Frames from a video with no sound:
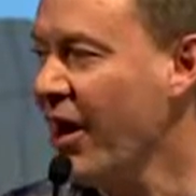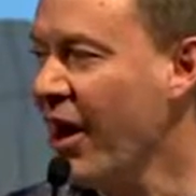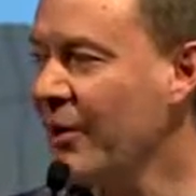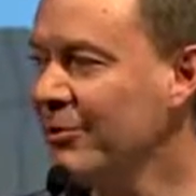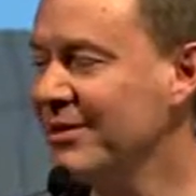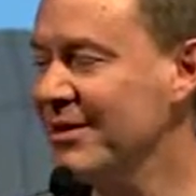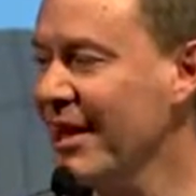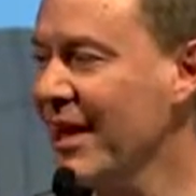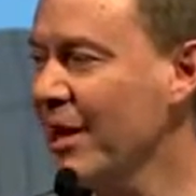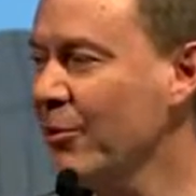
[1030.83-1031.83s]
I was
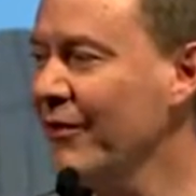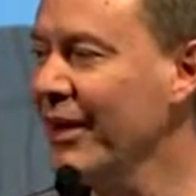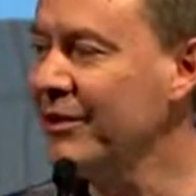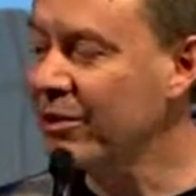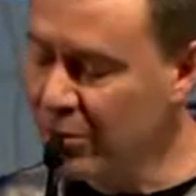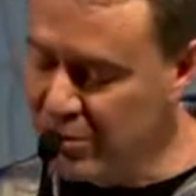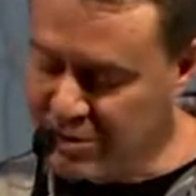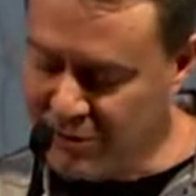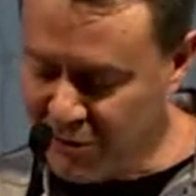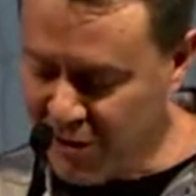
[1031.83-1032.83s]
there when they
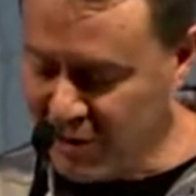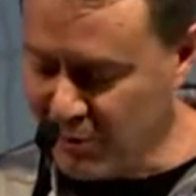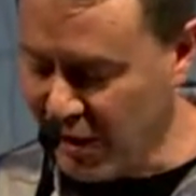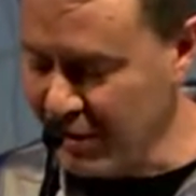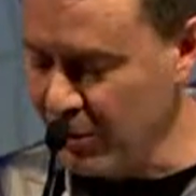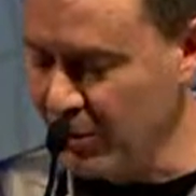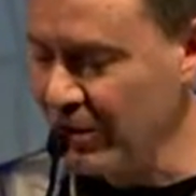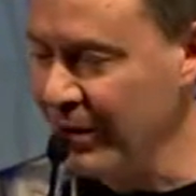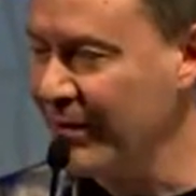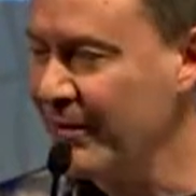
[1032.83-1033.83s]
crucified my
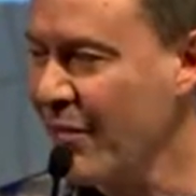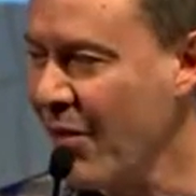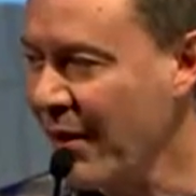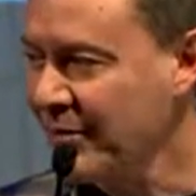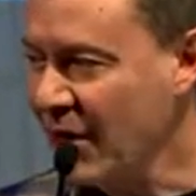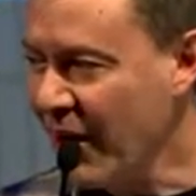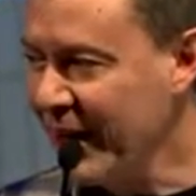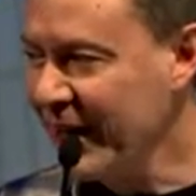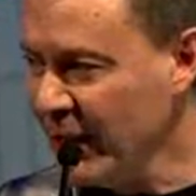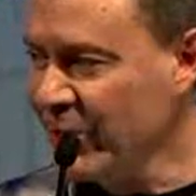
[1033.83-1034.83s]
Lord. I
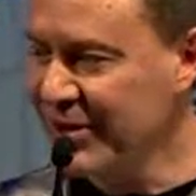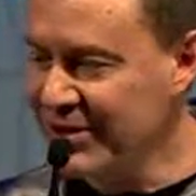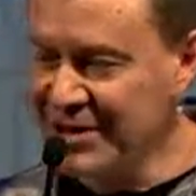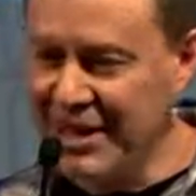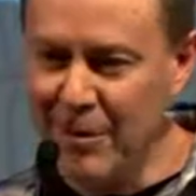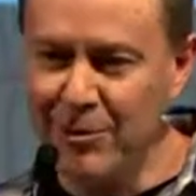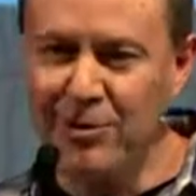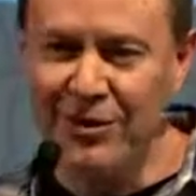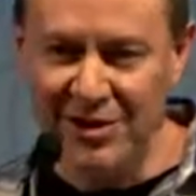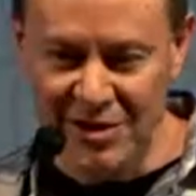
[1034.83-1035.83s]
held the scabbard
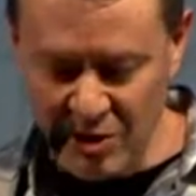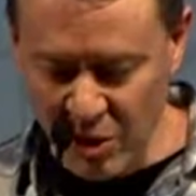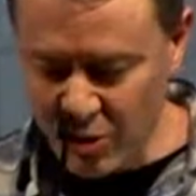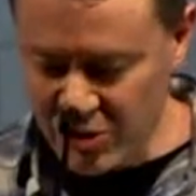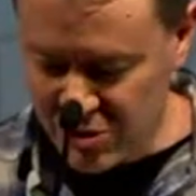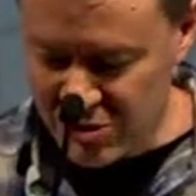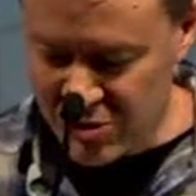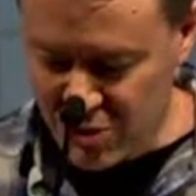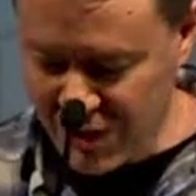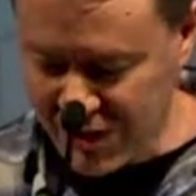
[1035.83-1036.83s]
when the soldier
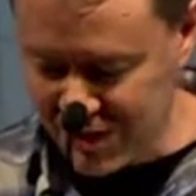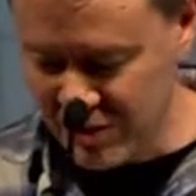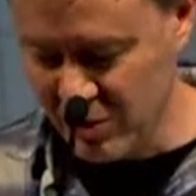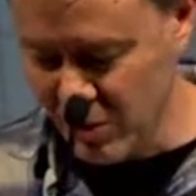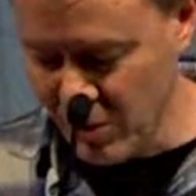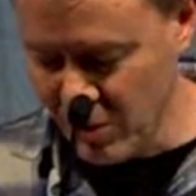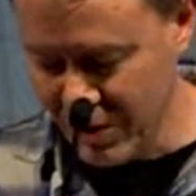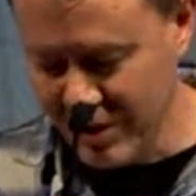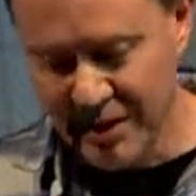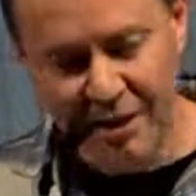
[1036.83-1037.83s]
drew his sword.
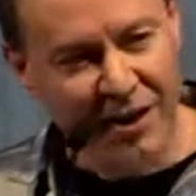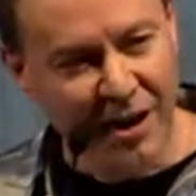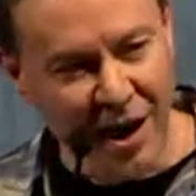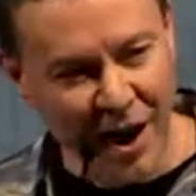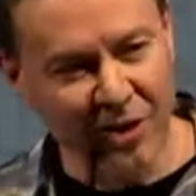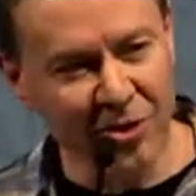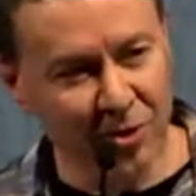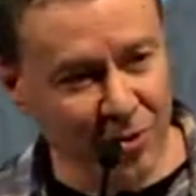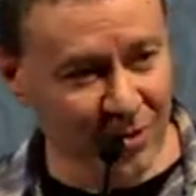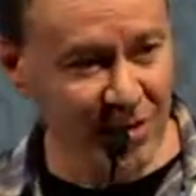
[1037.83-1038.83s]
I
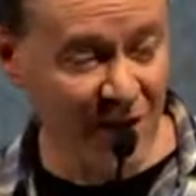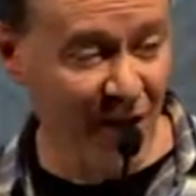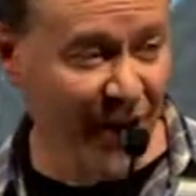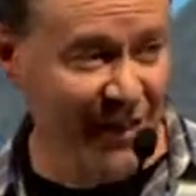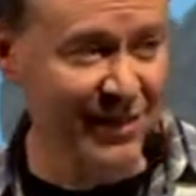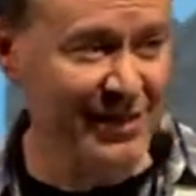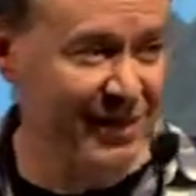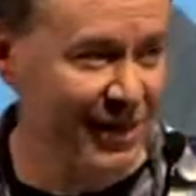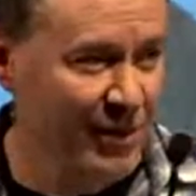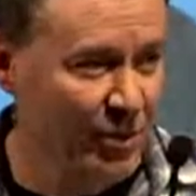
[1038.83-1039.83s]
threw the dice
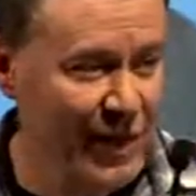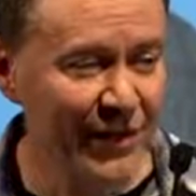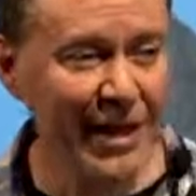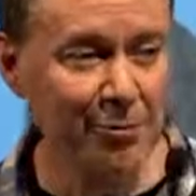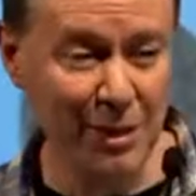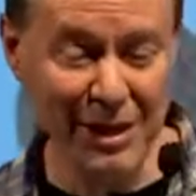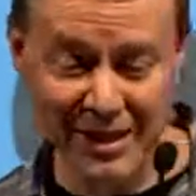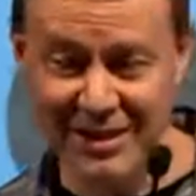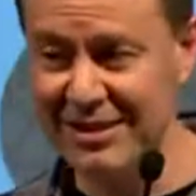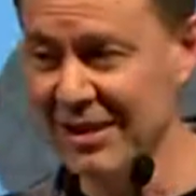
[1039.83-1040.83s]
when they
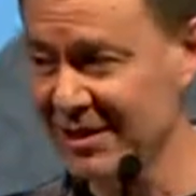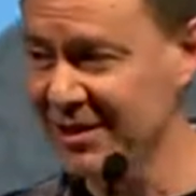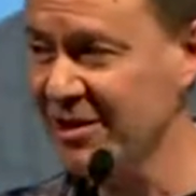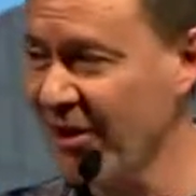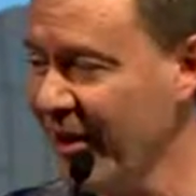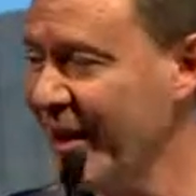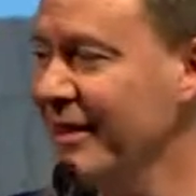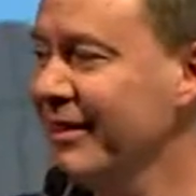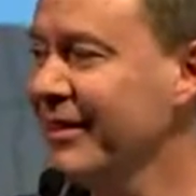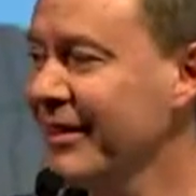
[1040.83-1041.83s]
pierced his side.
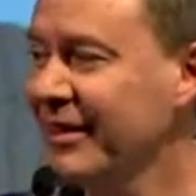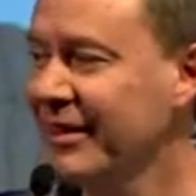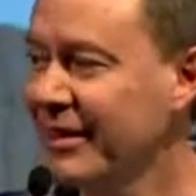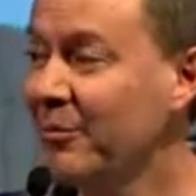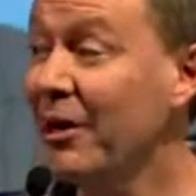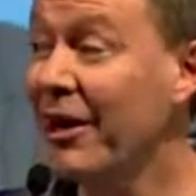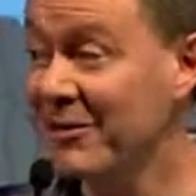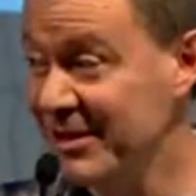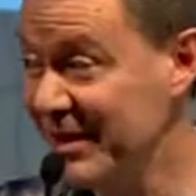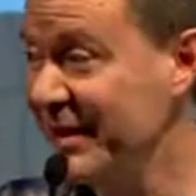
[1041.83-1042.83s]
But I've
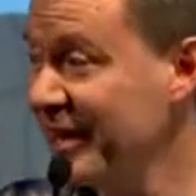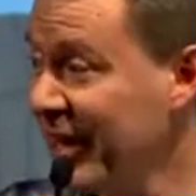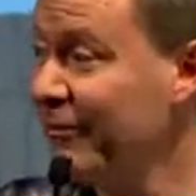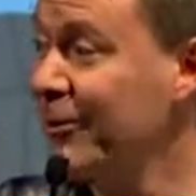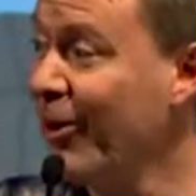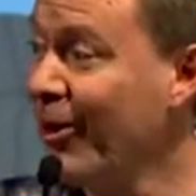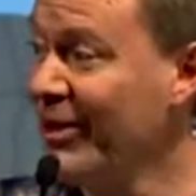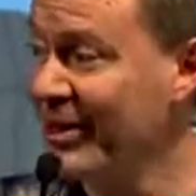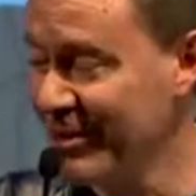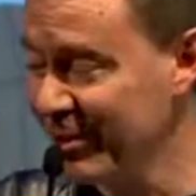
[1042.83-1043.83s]
seen love
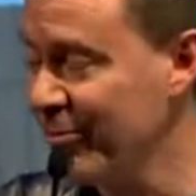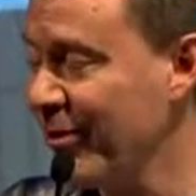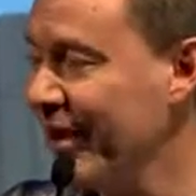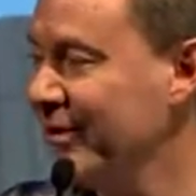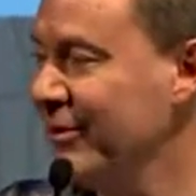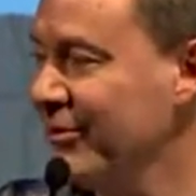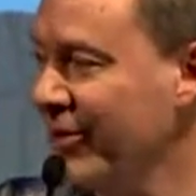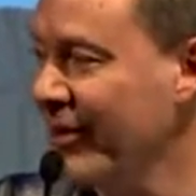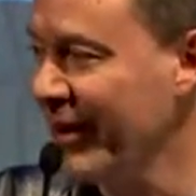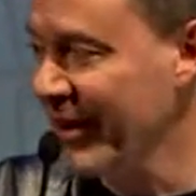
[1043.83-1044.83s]
conquer the great
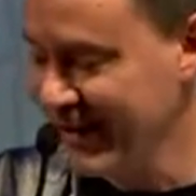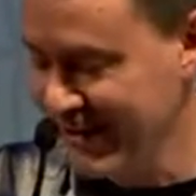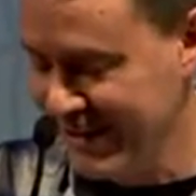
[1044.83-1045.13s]
divide.